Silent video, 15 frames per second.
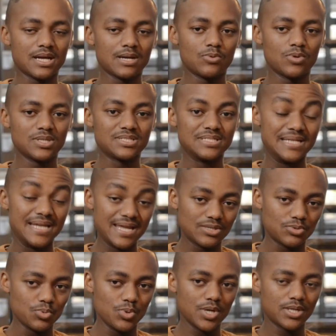I was
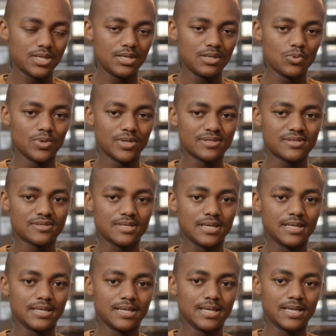networking with
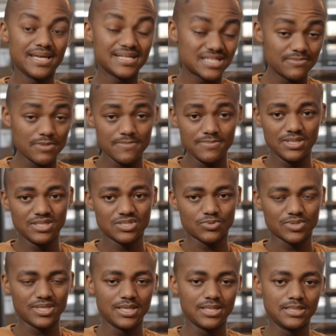SMMEs
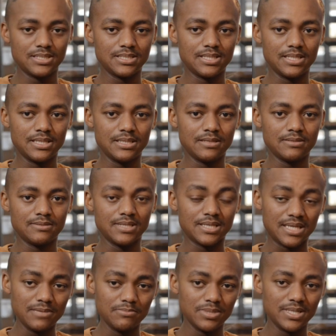within the, the
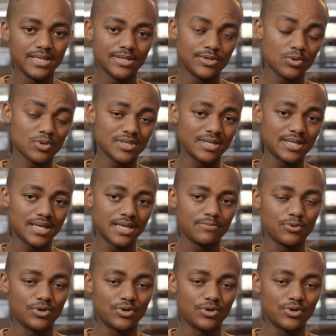Kimberley and Northern Cape